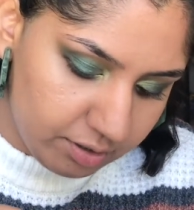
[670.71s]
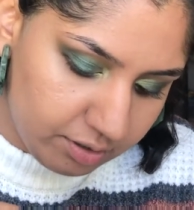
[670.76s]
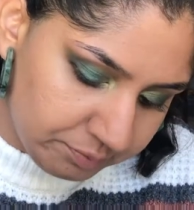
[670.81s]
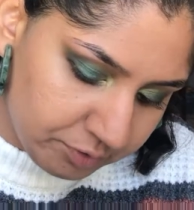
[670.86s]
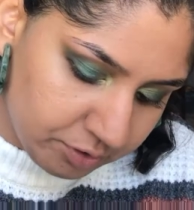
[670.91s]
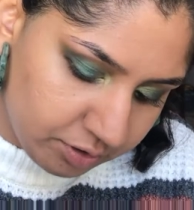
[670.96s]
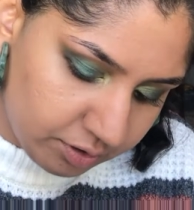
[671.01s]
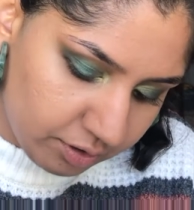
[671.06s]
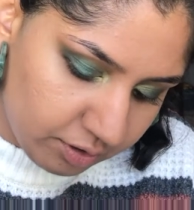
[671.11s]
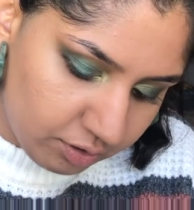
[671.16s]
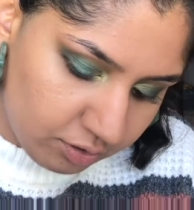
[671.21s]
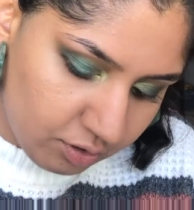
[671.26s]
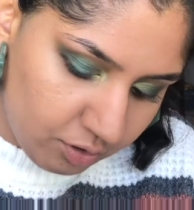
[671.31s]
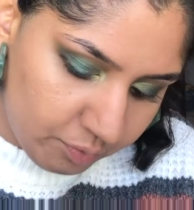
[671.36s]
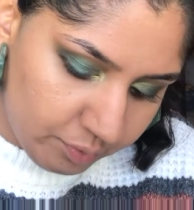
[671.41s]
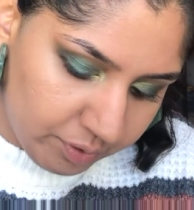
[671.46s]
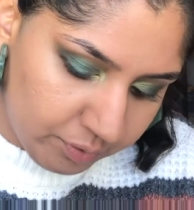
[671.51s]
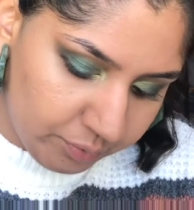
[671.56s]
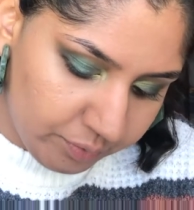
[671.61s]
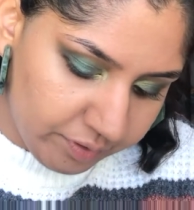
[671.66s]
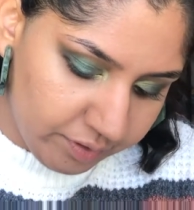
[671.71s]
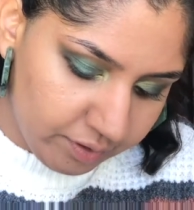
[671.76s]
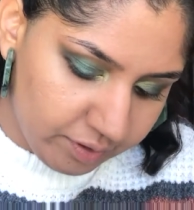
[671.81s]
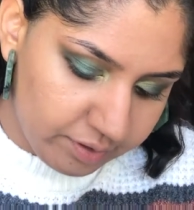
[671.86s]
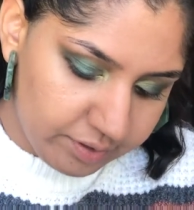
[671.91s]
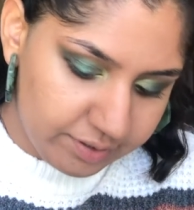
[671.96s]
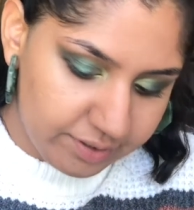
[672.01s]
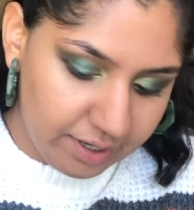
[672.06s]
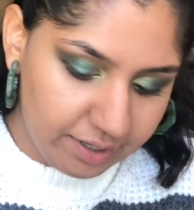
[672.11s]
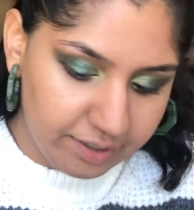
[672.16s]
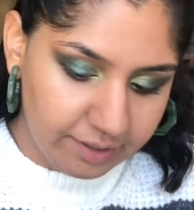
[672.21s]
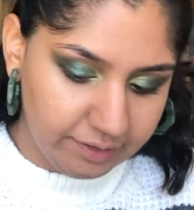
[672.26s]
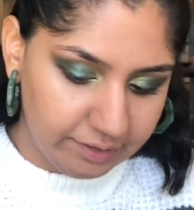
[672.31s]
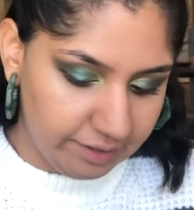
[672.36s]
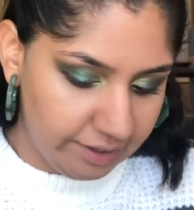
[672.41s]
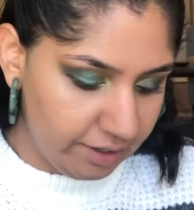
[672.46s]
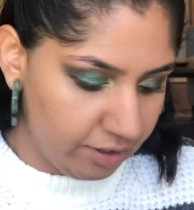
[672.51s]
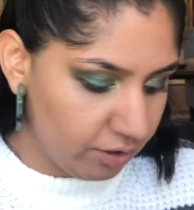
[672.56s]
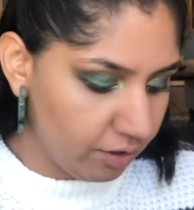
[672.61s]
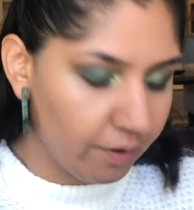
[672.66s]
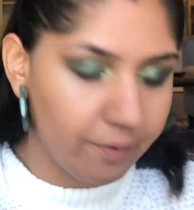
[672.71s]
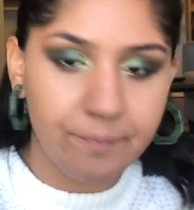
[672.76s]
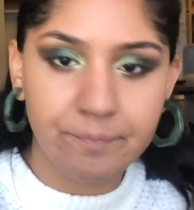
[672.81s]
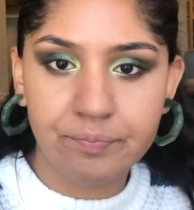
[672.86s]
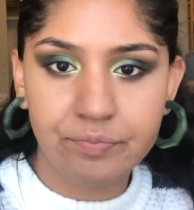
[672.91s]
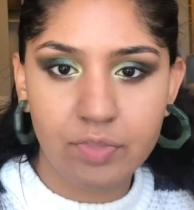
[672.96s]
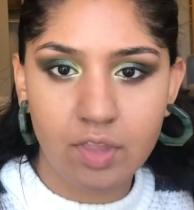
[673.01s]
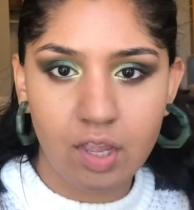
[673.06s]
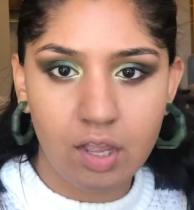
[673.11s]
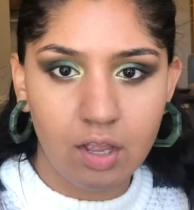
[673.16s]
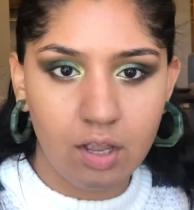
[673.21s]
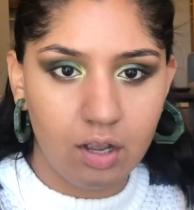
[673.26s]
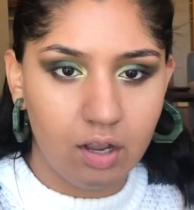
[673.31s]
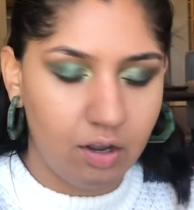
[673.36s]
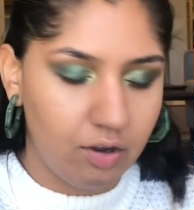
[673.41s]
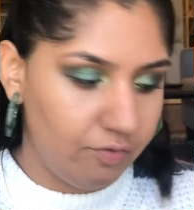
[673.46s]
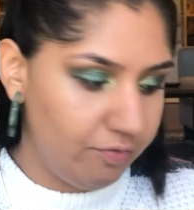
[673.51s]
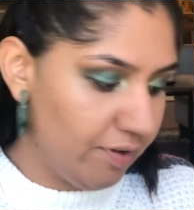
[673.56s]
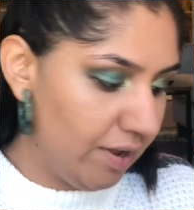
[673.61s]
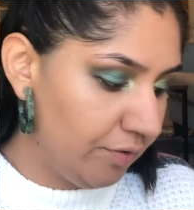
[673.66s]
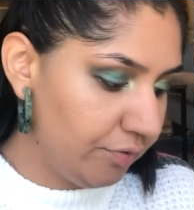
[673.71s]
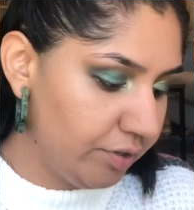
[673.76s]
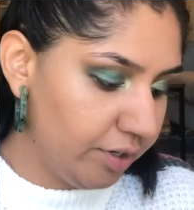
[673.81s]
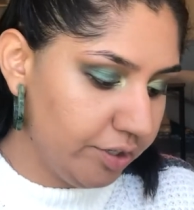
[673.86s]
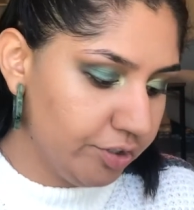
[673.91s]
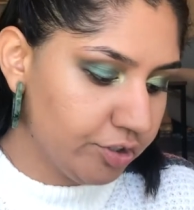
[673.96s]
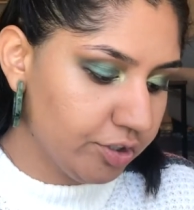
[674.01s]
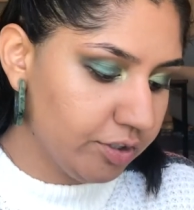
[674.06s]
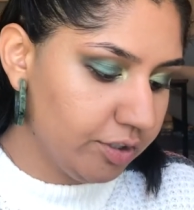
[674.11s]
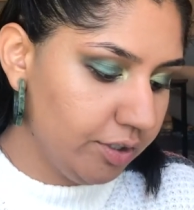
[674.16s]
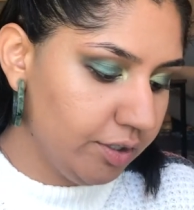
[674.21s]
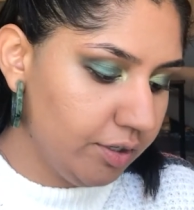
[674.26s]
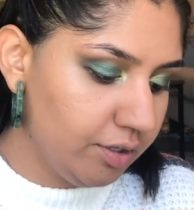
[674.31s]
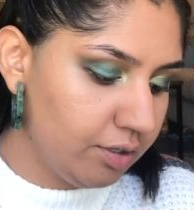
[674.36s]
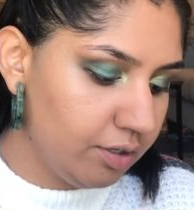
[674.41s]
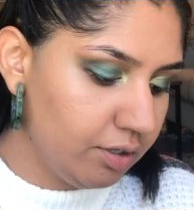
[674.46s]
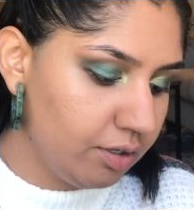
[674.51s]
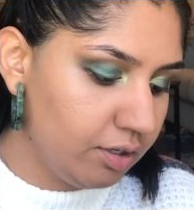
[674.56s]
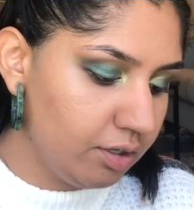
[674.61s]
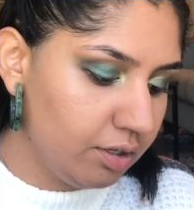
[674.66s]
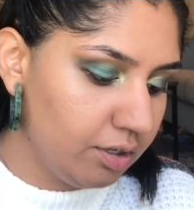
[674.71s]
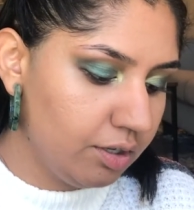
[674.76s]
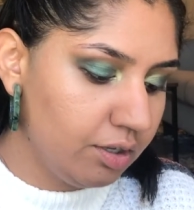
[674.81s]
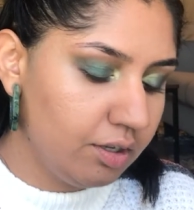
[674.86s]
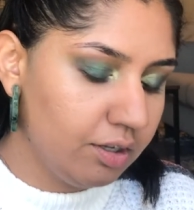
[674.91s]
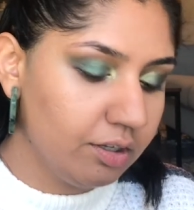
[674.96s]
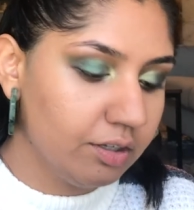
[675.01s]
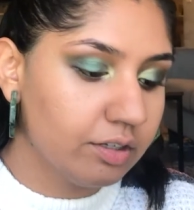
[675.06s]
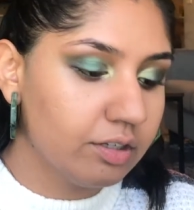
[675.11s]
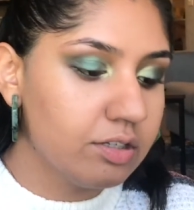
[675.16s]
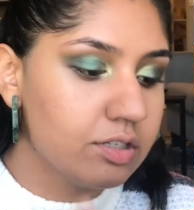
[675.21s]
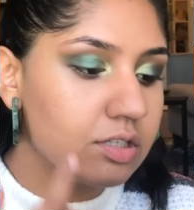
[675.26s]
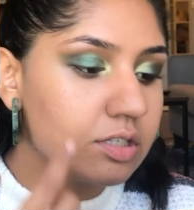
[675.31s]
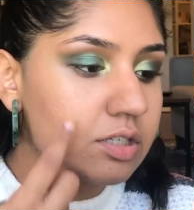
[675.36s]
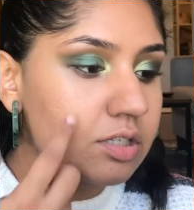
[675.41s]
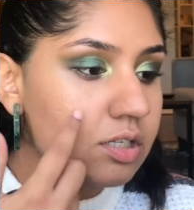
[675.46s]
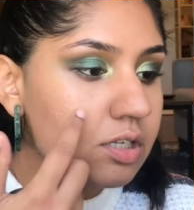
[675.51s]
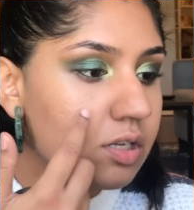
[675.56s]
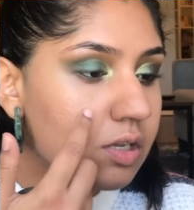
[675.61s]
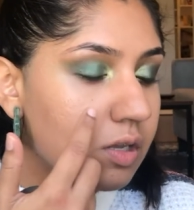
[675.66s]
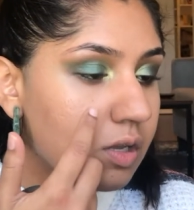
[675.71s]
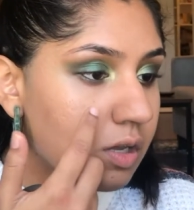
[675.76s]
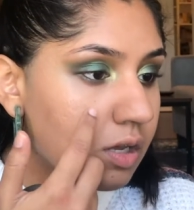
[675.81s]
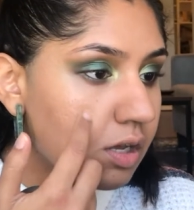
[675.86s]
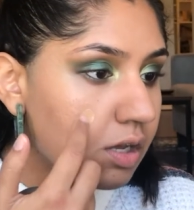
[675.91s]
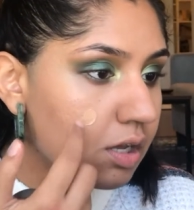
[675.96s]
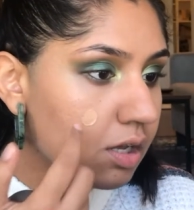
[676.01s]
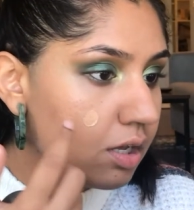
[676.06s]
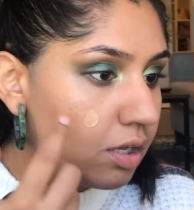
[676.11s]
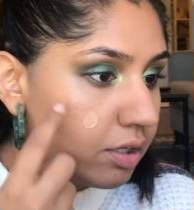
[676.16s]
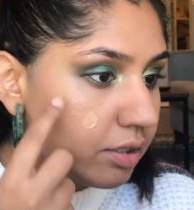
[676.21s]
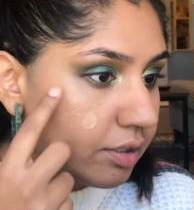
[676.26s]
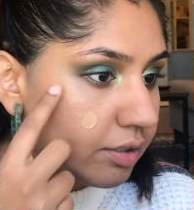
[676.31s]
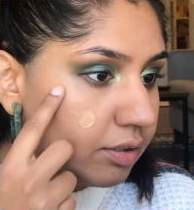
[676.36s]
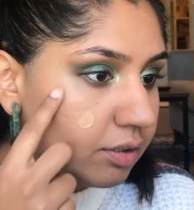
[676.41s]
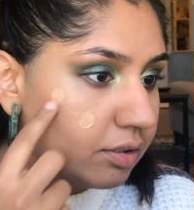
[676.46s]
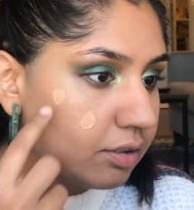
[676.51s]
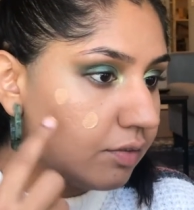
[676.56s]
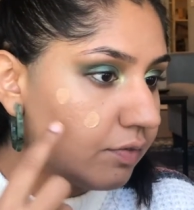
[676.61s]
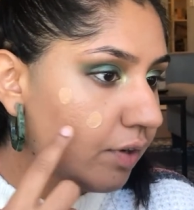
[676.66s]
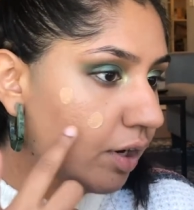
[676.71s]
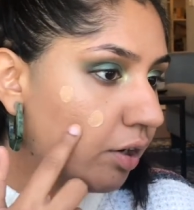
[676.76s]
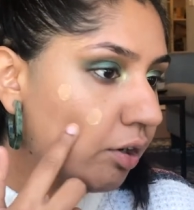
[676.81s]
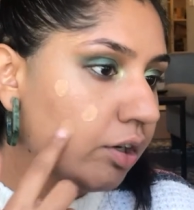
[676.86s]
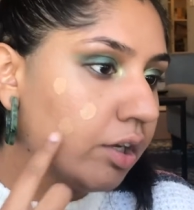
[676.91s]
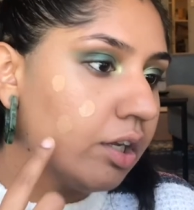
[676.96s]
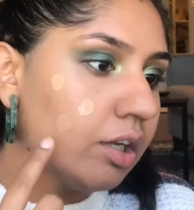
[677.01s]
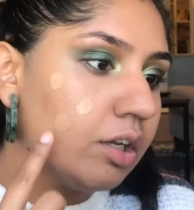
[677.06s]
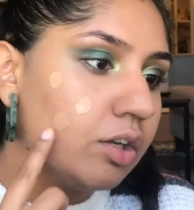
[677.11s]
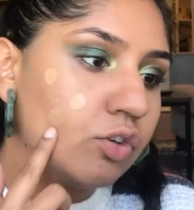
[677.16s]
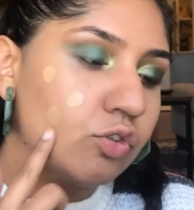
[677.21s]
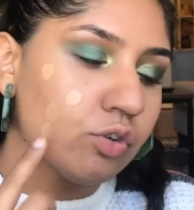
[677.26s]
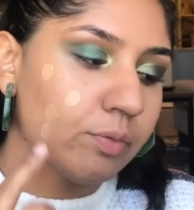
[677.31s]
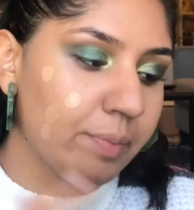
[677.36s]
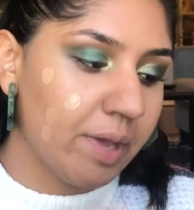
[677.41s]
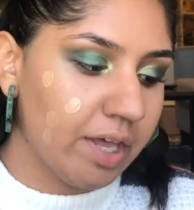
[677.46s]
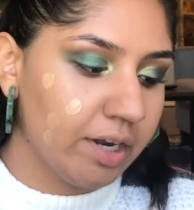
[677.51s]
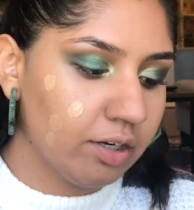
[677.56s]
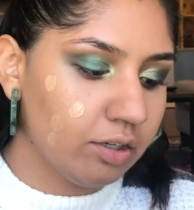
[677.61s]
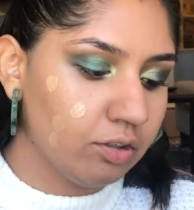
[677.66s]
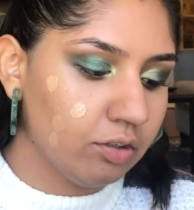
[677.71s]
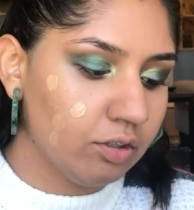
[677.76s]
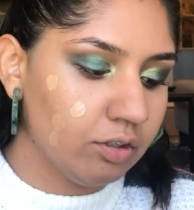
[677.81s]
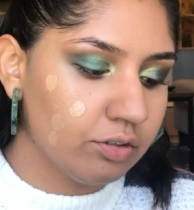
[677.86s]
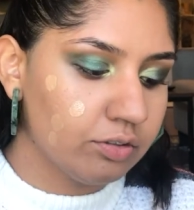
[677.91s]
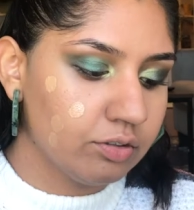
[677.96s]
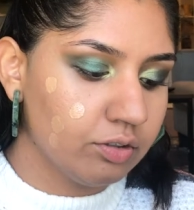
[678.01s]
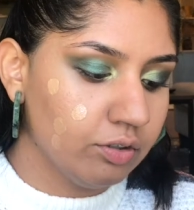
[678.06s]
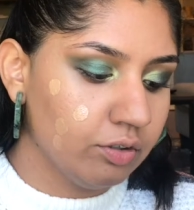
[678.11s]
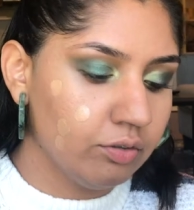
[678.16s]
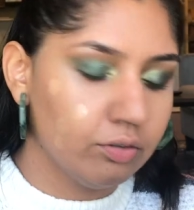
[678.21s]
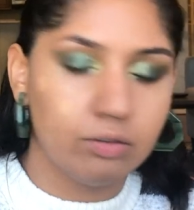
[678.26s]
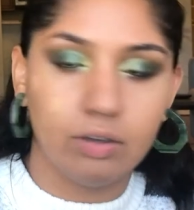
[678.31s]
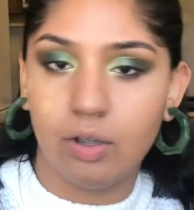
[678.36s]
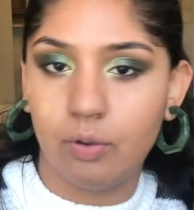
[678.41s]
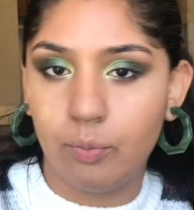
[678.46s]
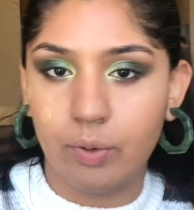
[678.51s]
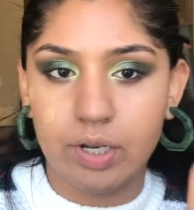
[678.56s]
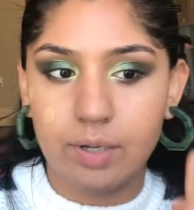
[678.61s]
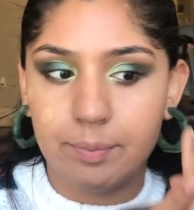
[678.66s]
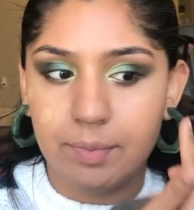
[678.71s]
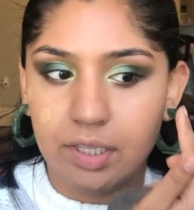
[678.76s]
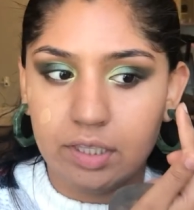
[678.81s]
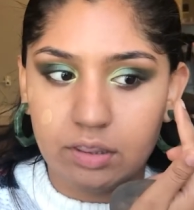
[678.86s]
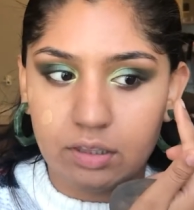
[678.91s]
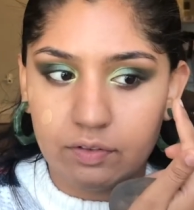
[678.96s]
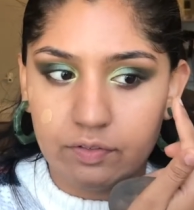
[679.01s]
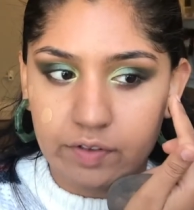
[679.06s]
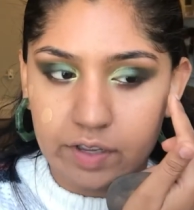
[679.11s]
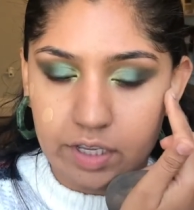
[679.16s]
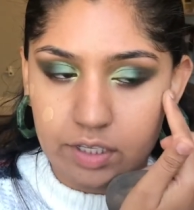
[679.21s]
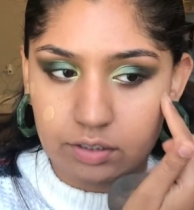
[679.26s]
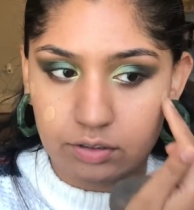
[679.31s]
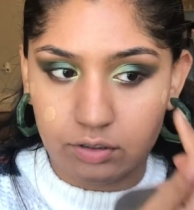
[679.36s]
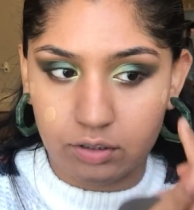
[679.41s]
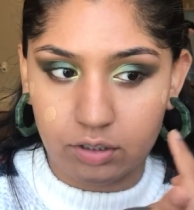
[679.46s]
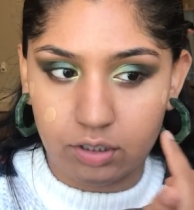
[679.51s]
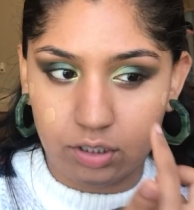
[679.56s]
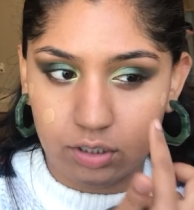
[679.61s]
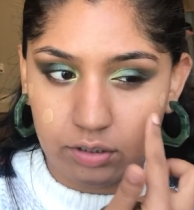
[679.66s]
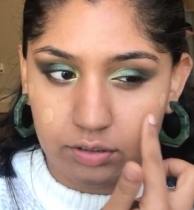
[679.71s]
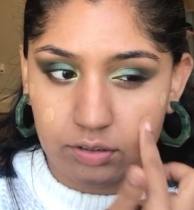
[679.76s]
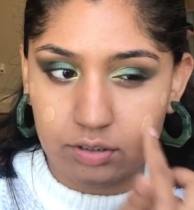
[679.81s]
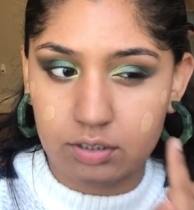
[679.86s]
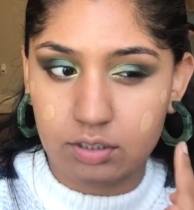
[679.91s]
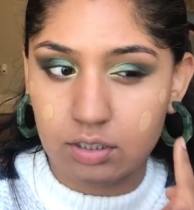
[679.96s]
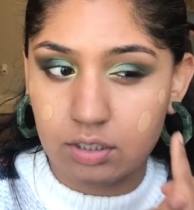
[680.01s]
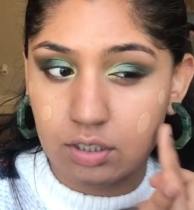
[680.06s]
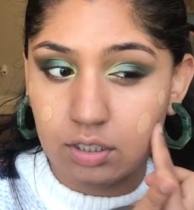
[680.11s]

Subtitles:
I'm just gonna go in with a second layer of foundation because this is a very dramatic look, so I wanna make the face look as